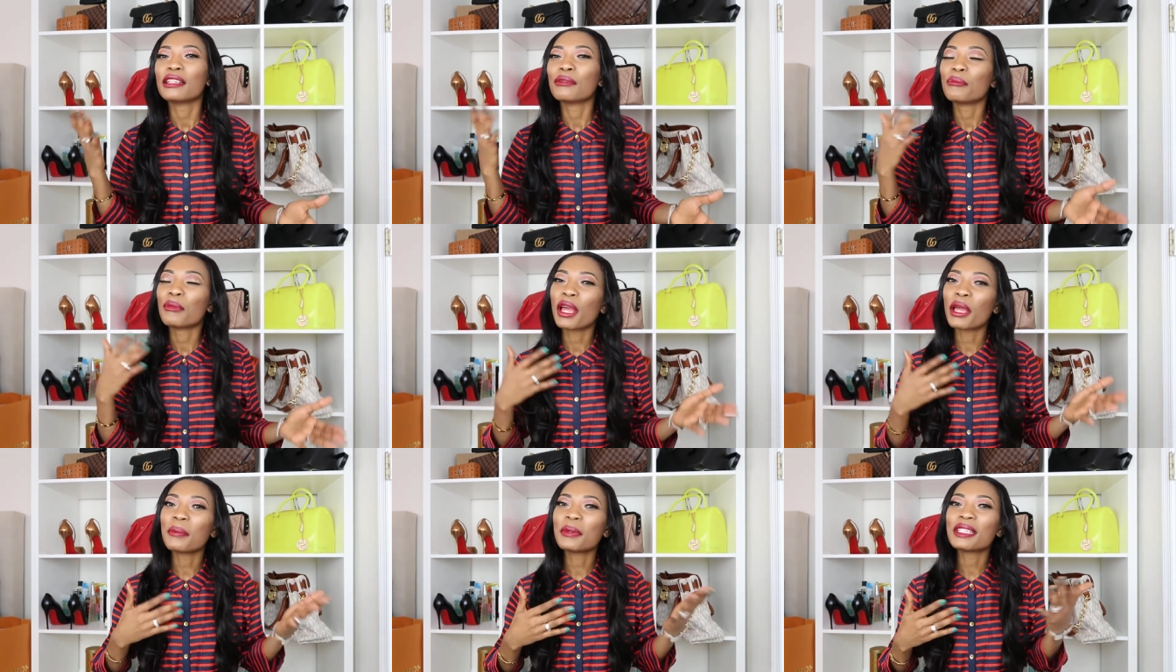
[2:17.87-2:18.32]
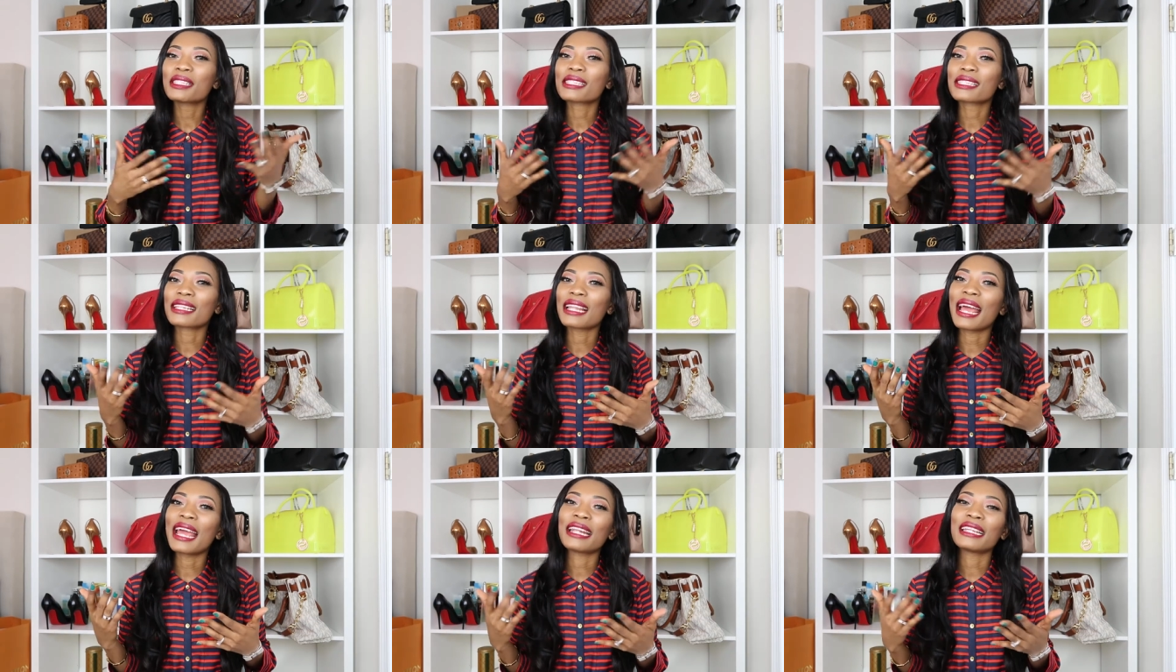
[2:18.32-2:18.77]
maybe
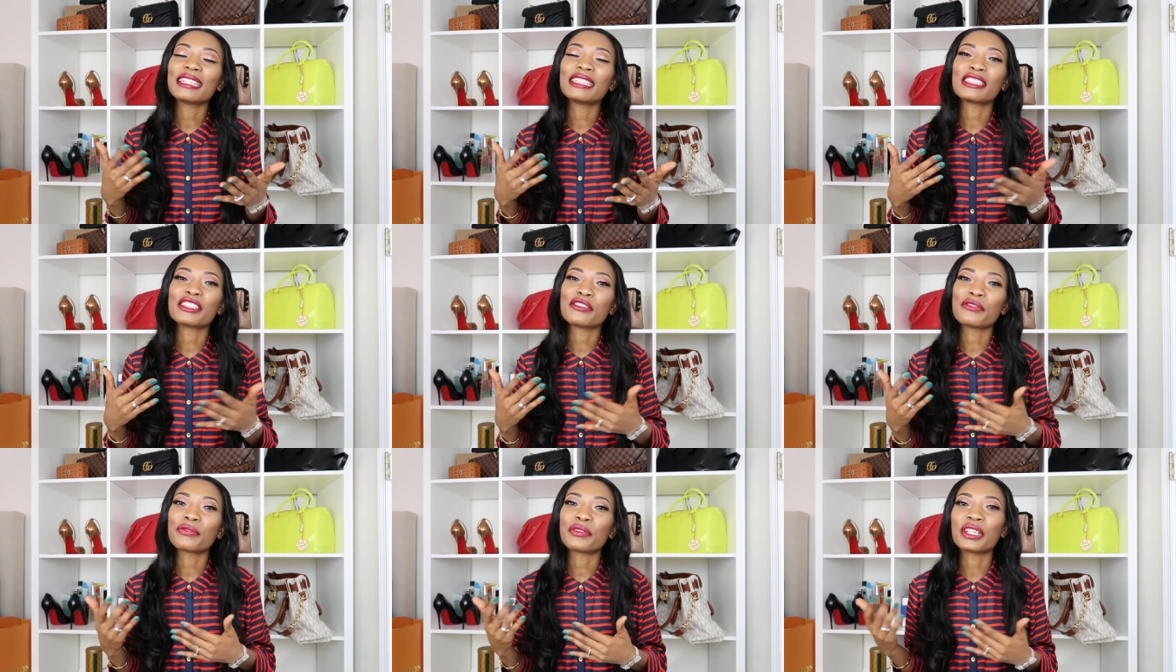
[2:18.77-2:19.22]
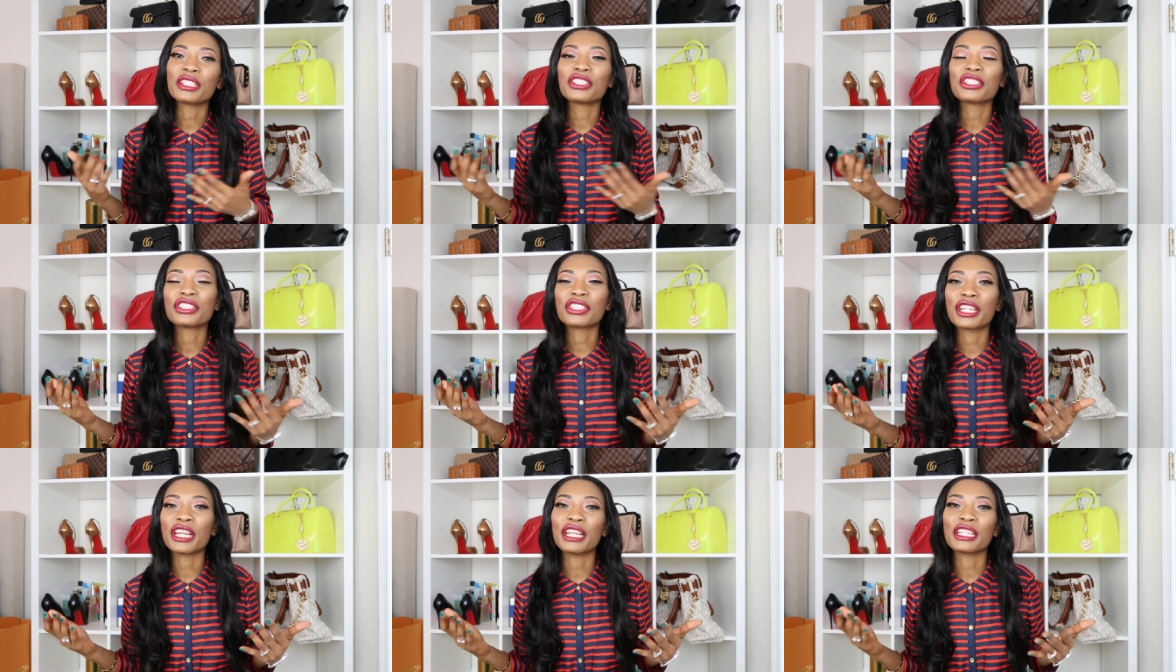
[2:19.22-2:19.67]
slightly different
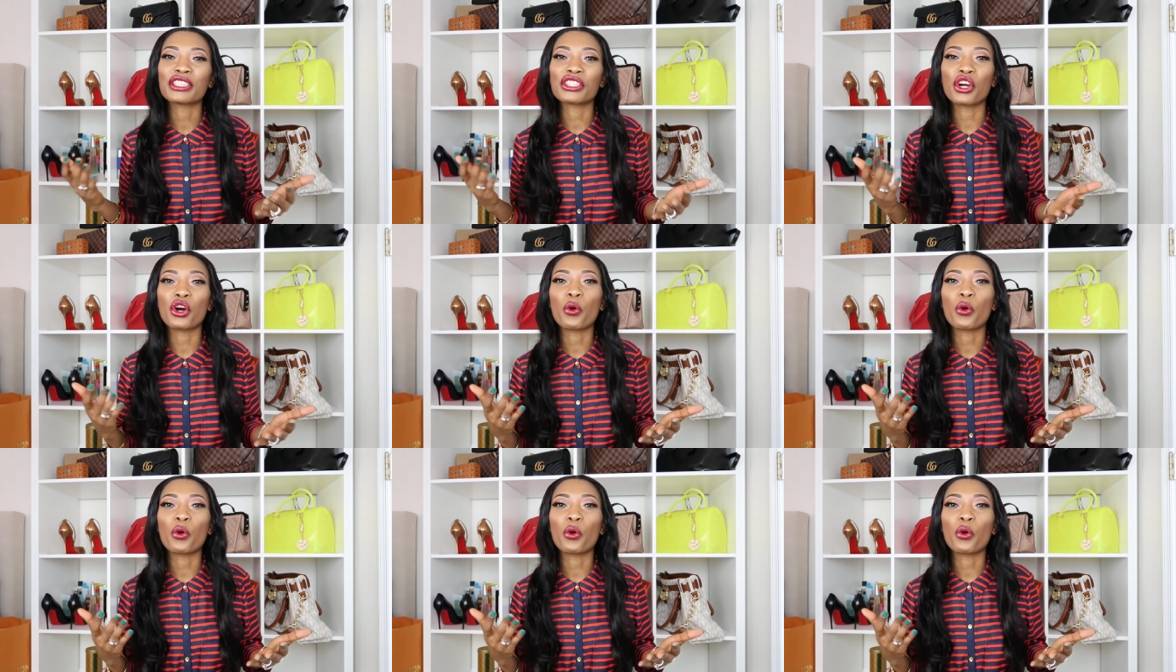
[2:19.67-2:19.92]
shades